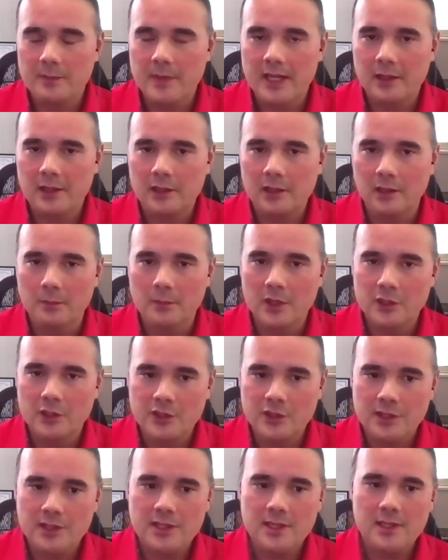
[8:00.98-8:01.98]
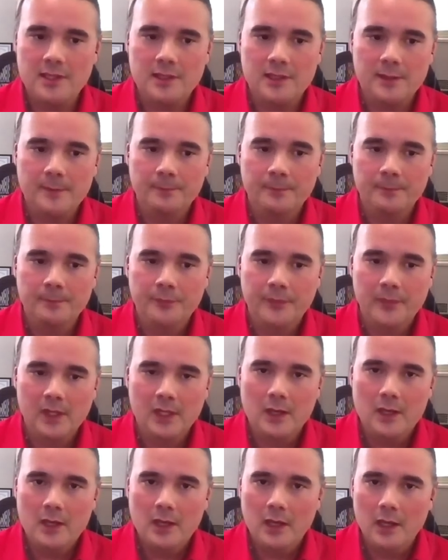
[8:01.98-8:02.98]
to medical emergencies,
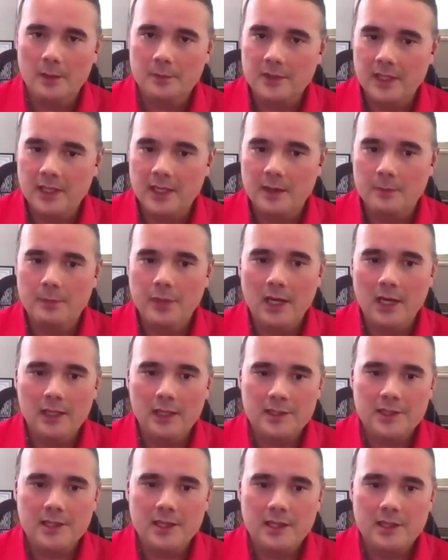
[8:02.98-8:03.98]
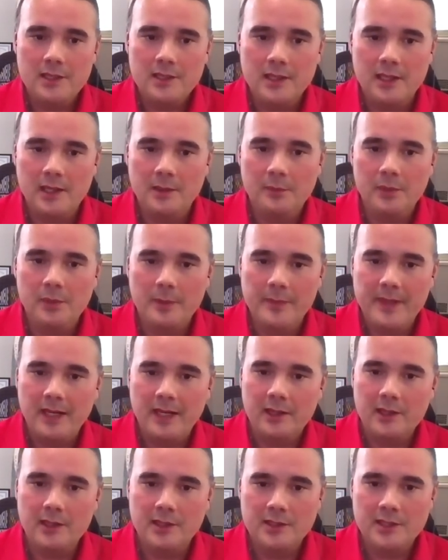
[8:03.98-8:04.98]
updating policies and
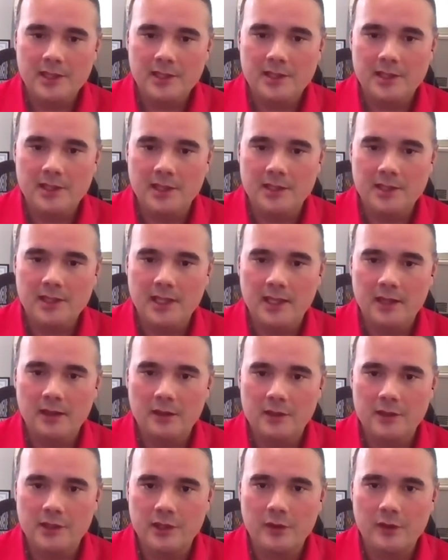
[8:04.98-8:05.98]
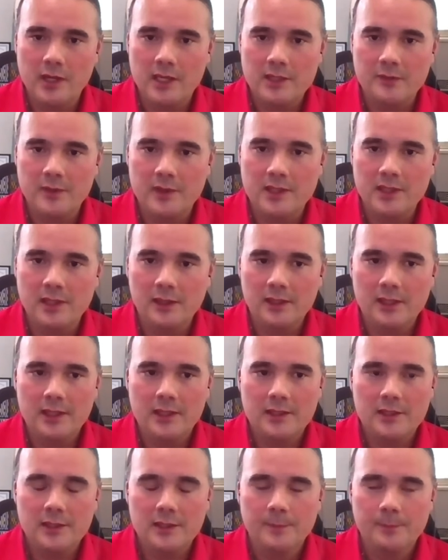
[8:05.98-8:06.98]
implementing consistent standards across
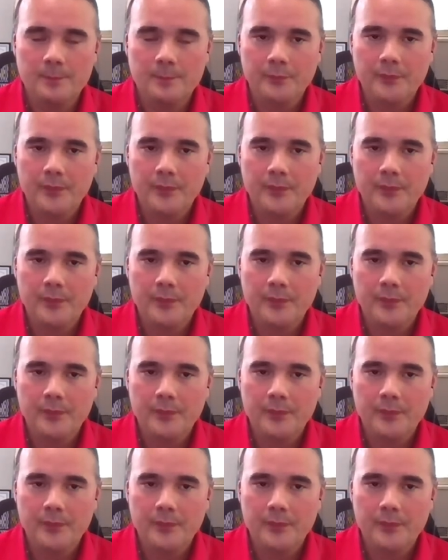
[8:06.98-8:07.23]
facilities,